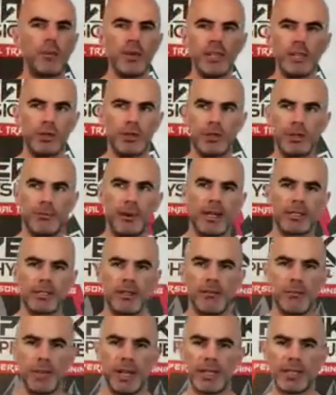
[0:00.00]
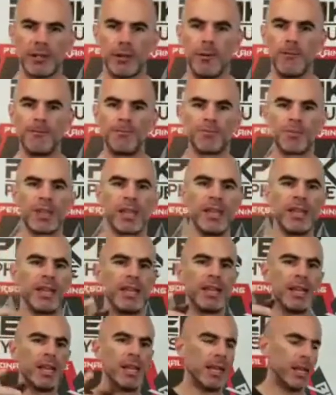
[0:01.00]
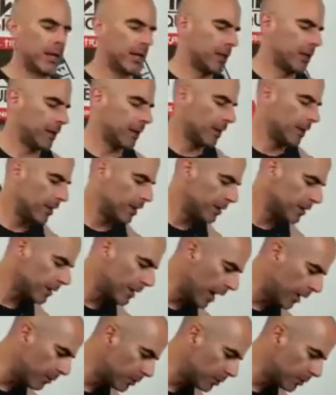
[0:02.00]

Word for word: weeks, it's impossible to have a plateau. That